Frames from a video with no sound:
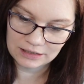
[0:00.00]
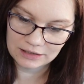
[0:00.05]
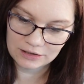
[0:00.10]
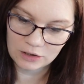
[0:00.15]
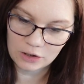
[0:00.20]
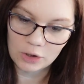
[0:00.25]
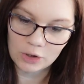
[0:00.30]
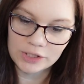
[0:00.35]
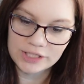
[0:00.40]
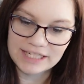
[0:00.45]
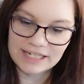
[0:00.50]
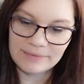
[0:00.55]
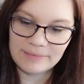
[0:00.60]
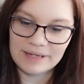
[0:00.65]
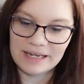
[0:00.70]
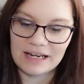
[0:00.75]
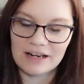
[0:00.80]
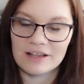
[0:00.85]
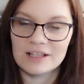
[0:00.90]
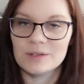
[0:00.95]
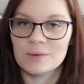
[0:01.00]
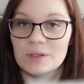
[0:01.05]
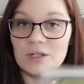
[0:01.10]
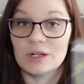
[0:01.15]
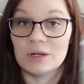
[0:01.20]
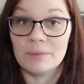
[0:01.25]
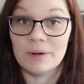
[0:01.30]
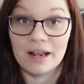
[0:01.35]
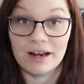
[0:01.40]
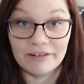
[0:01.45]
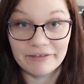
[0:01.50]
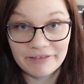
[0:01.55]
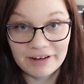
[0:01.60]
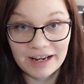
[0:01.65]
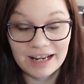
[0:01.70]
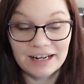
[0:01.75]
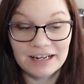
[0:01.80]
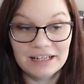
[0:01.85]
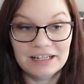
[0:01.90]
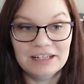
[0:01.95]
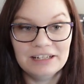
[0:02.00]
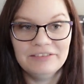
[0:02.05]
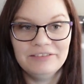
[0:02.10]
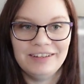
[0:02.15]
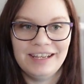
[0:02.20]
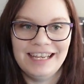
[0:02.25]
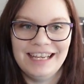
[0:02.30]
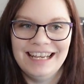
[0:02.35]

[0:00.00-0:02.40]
gold tip needles, which I'm not a fan of,